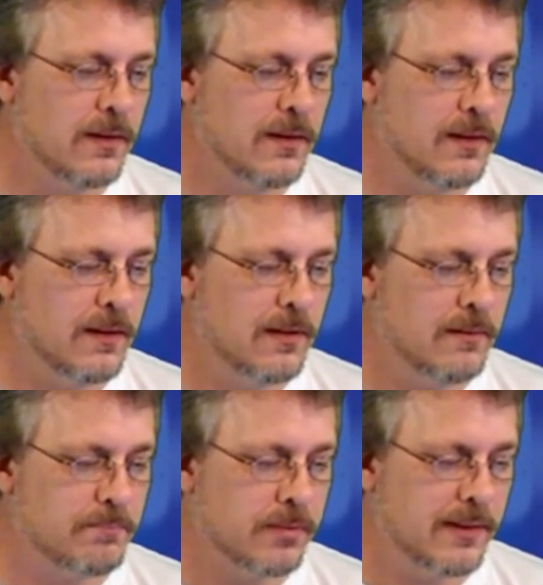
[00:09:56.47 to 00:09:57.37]

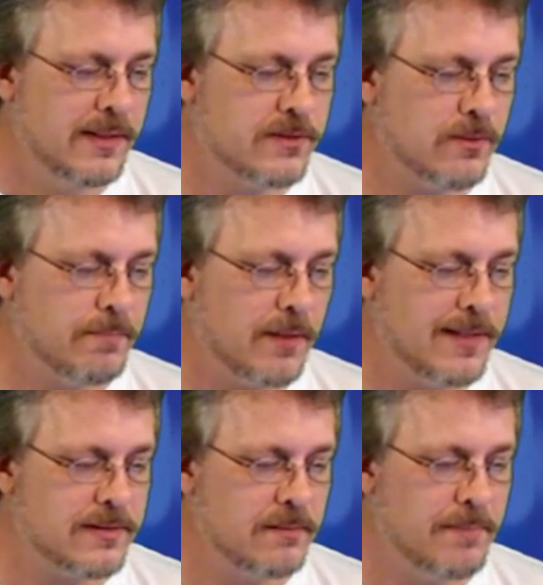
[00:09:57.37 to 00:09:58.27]
Uh, please
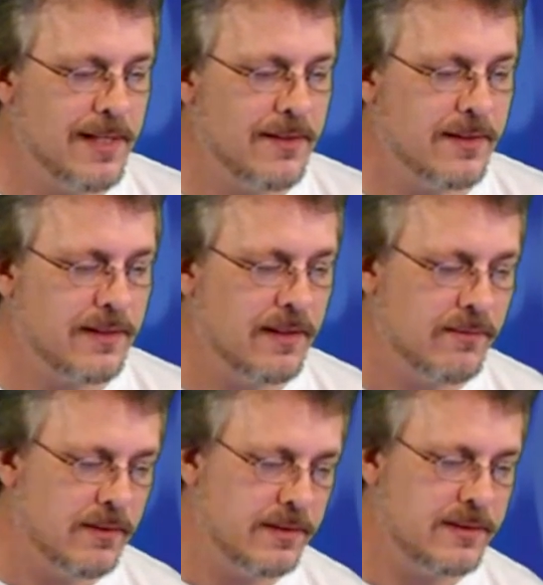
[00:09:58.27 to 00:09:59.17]
replace the battery
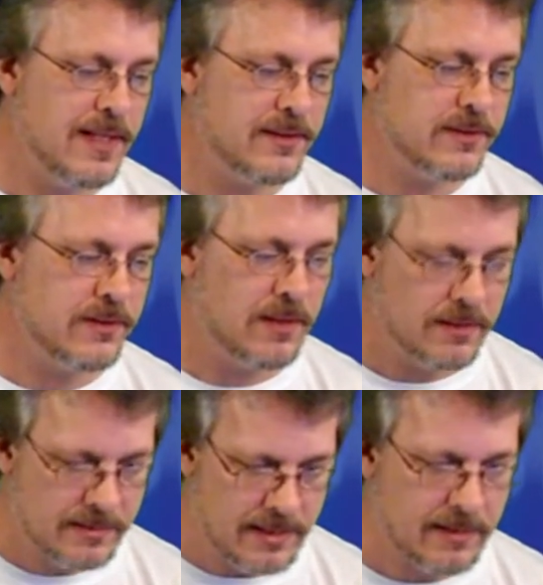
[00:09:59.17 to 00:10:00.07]
cover and attach the
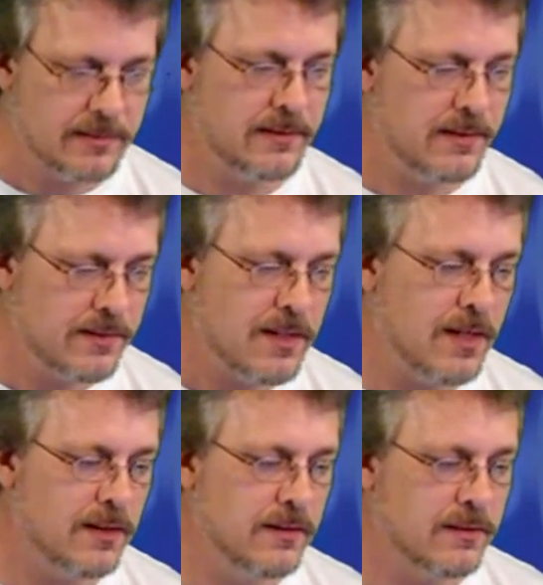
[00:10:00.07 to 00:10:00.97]
dog tag to your dog.